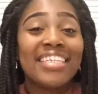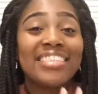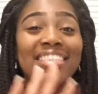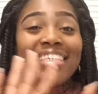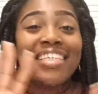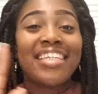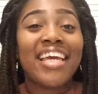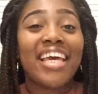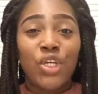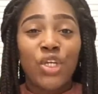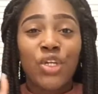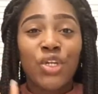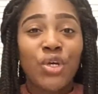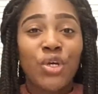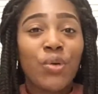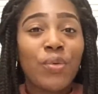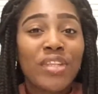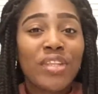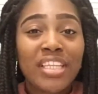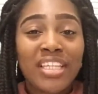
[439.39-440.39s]
So now you
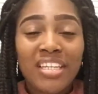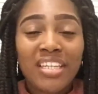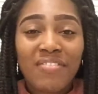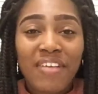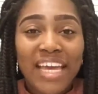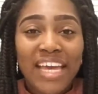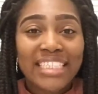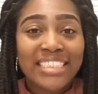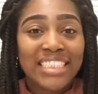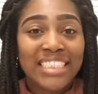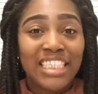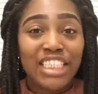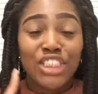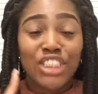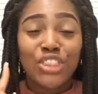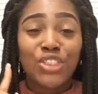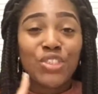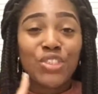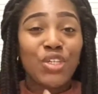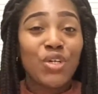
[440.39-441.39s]
know what the device
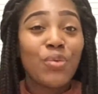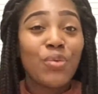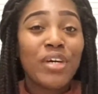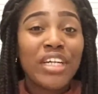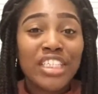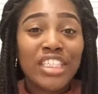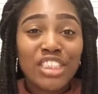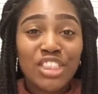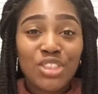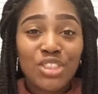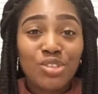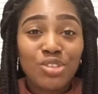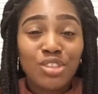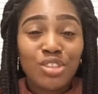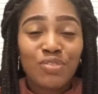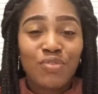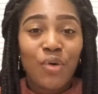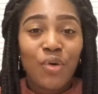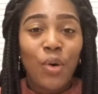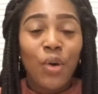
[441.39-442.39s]
is, you know what it's
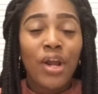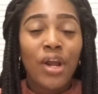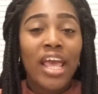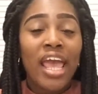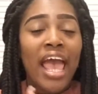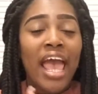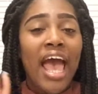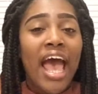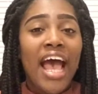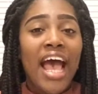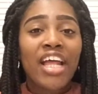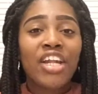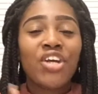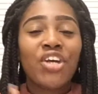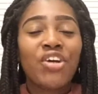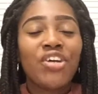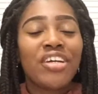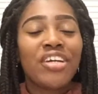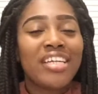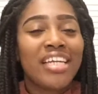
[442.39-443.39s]
used for. I
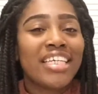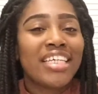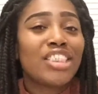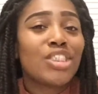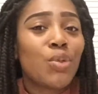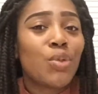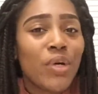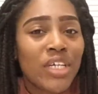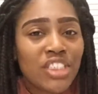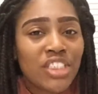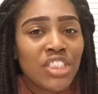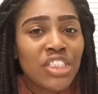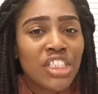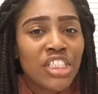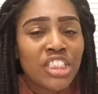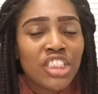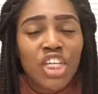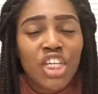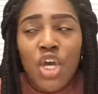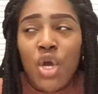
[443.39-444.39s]
know your next question
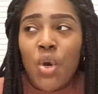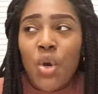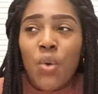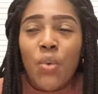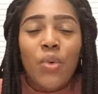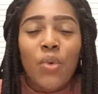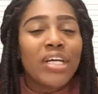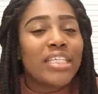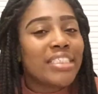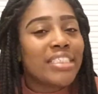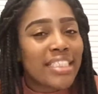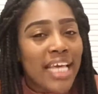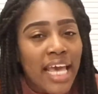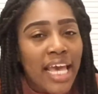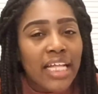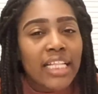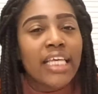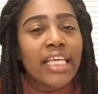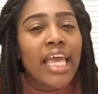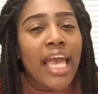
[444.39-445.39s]
is, well
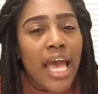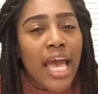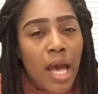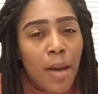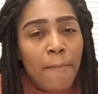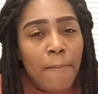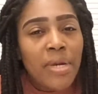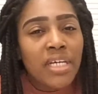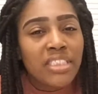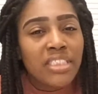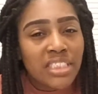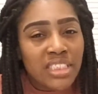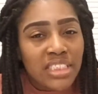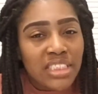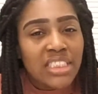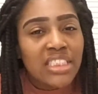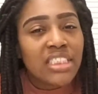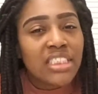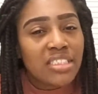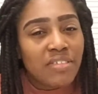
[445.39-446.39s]
exactly, how much is
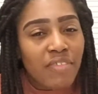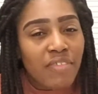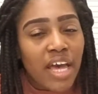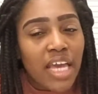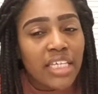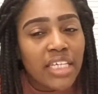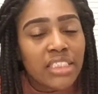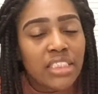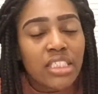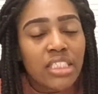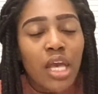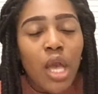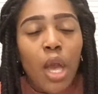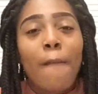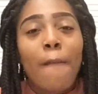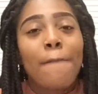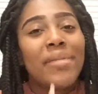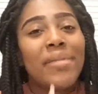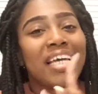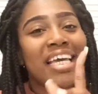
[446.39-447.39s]
this device?
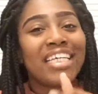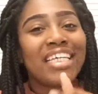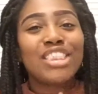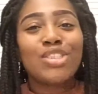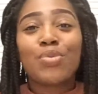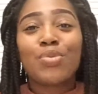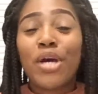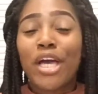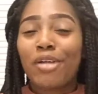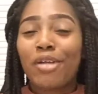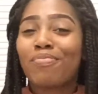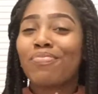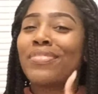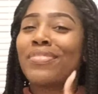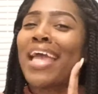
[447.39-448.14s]
But guess what?